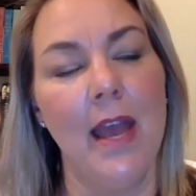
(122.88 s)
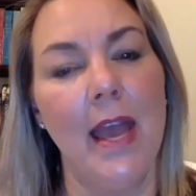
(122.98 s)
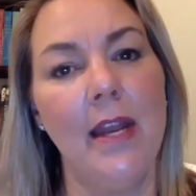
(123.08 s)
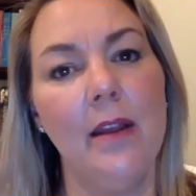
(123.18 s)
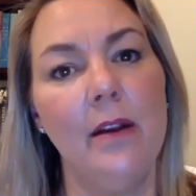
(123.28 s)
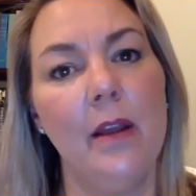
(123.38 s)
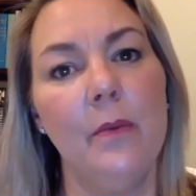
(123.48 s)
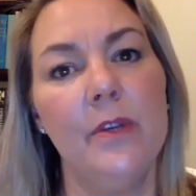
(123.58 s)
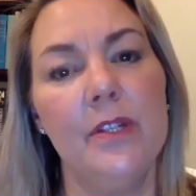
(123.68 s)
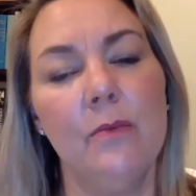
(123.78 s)
And it
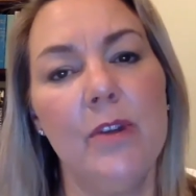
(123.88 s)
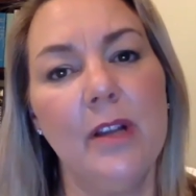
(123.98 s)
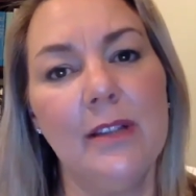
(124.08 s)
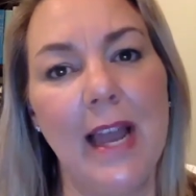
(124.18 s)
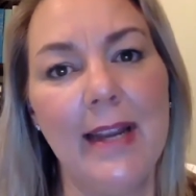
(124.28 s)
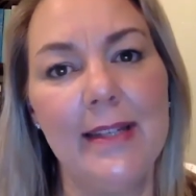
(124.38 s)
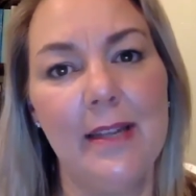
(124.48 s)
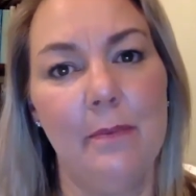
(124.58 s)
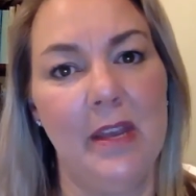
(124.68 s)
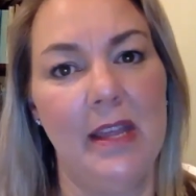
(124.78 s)
was a real light
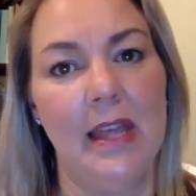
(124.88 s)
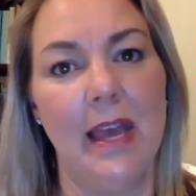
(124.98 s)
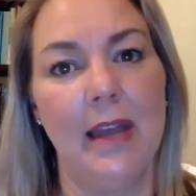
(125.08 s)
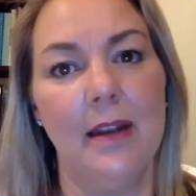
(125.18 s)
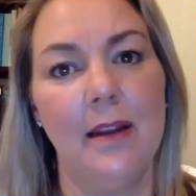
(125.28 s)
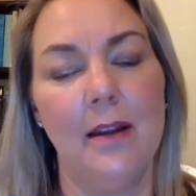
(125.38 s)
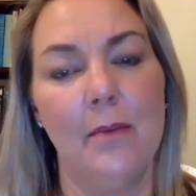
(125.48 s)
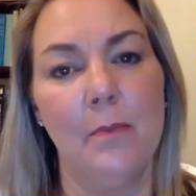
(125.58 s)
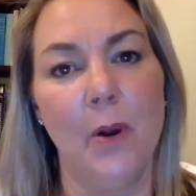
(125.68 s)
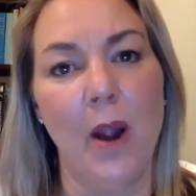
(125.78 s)
to me that
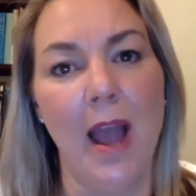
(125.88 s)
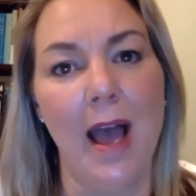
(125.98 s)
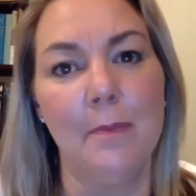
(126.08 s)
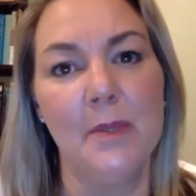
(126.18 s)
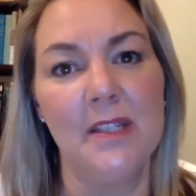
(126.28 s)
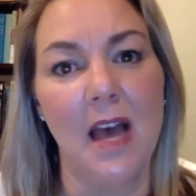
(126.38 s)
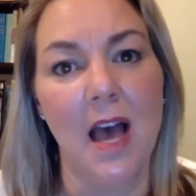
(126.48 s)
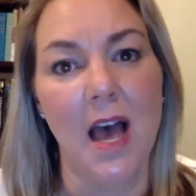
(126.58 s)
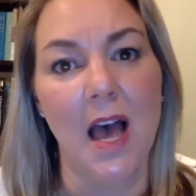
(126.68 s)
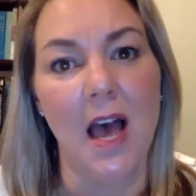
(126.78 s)
perhaps
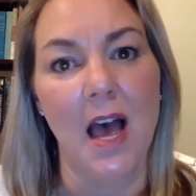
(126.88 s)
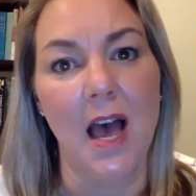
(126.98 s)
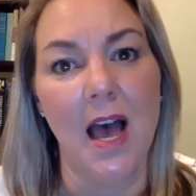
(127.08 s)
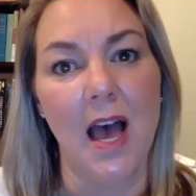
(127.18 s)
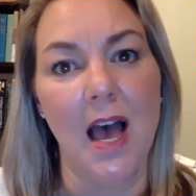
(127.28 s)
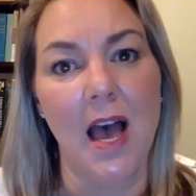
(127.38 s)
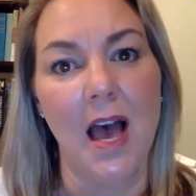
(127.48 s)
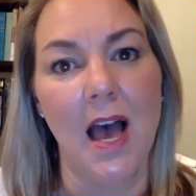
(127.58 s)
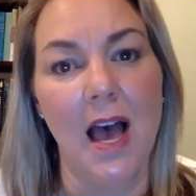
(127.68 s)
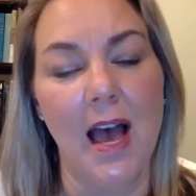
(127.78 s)

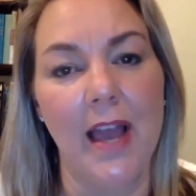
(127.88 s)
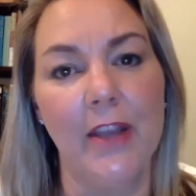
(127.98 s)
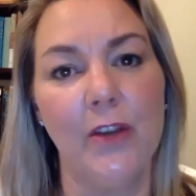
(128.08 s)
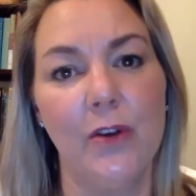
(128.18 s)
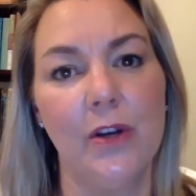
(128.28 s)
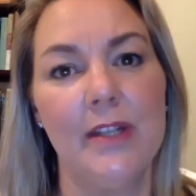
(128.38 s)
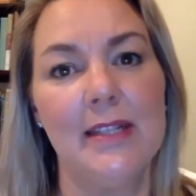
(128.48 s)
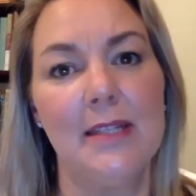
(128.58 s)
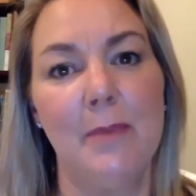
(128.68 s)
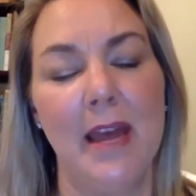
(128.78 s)
I could
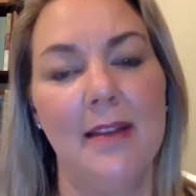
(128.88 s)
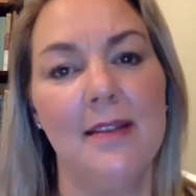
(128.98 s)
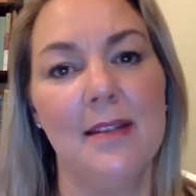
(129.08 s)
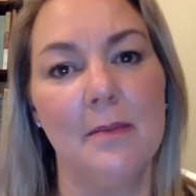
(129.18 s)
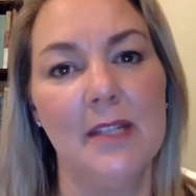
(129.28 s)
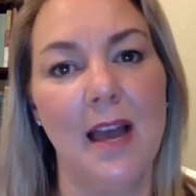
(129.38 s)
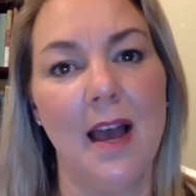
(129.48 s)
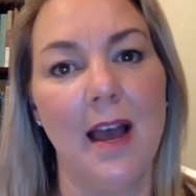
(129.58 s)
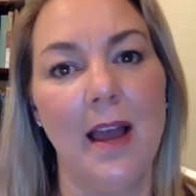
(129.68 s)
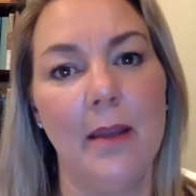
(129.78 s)
spend some
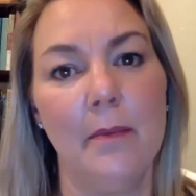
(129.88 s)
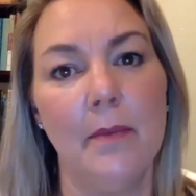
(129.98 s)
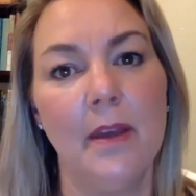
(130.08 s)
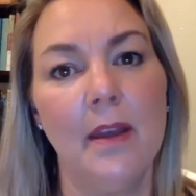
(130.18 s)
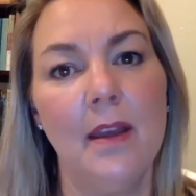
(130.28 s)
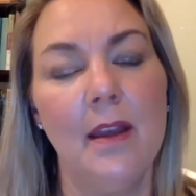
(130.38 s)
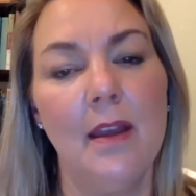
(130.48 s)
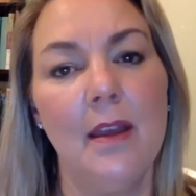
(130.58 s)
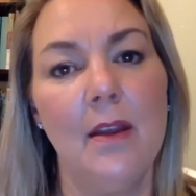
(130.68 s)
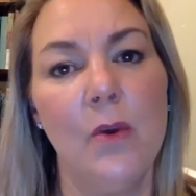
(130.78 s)
time
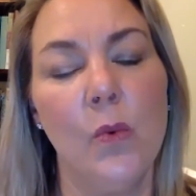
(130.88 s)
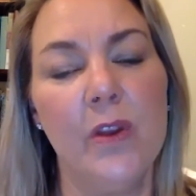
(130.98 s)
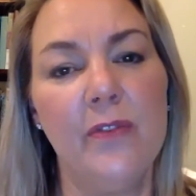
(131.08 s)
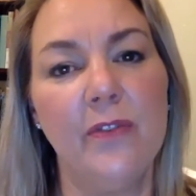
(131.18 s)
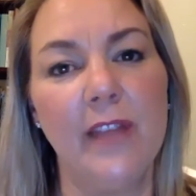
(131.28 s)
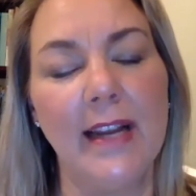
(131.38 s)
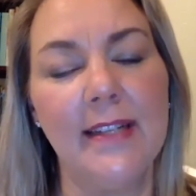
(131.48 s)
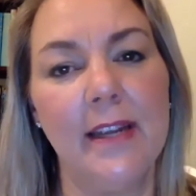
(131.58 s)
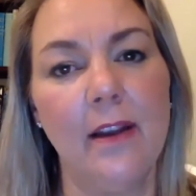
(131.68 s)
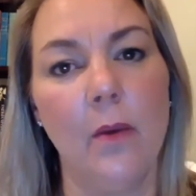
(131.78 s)

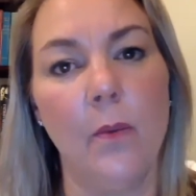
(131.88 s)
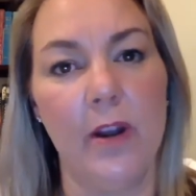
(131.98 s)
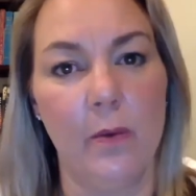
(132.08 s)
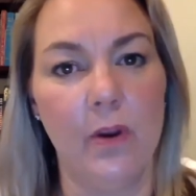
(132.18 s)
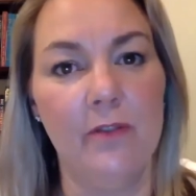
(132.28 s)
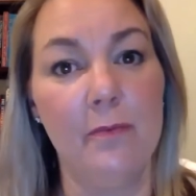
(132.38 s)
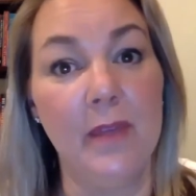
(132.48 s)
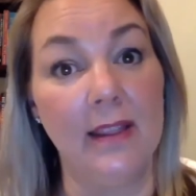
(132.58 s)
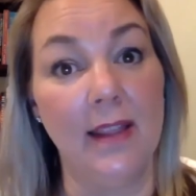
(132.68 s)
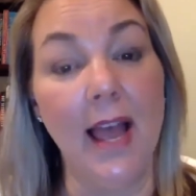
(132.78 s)
reflecting on what it would have
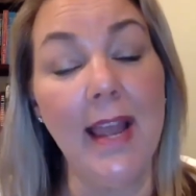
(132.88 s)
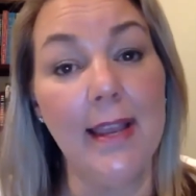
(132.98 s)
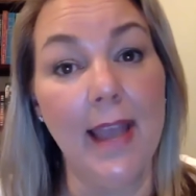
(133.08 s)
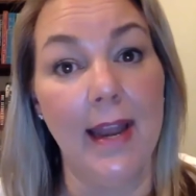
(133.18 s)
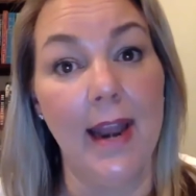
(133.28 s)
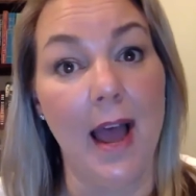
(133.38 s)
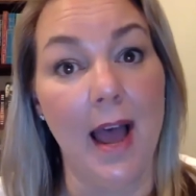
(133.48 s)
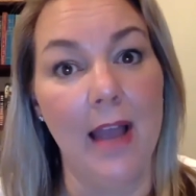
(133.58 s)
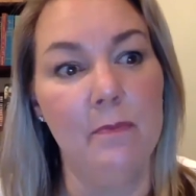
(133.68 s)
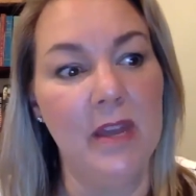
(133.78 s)
been like had
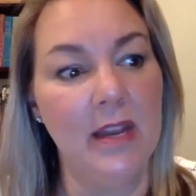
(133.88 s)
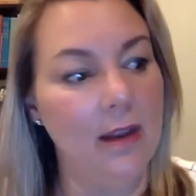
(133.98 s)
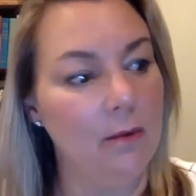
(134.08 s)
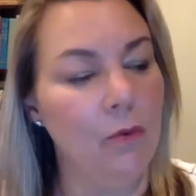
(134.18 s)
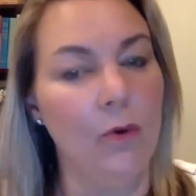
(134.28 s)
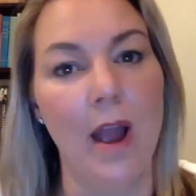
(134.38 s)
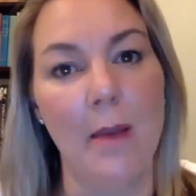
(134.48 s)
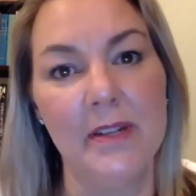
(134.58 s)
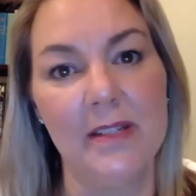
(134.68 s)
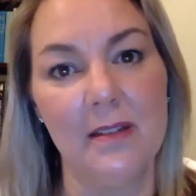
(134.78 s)
I been in
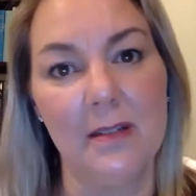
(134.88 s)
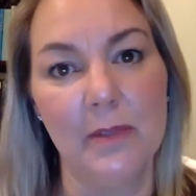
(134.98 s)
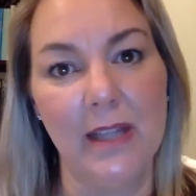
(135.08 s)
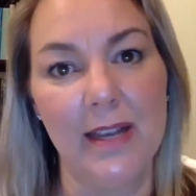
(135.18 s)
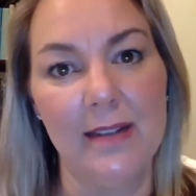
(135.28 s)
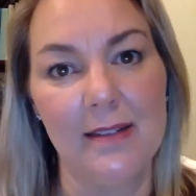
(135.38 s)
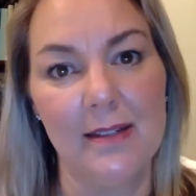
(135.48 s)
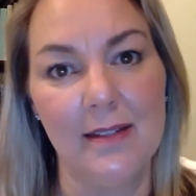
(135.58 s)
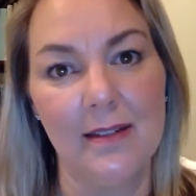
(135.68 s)
Barabbas's place.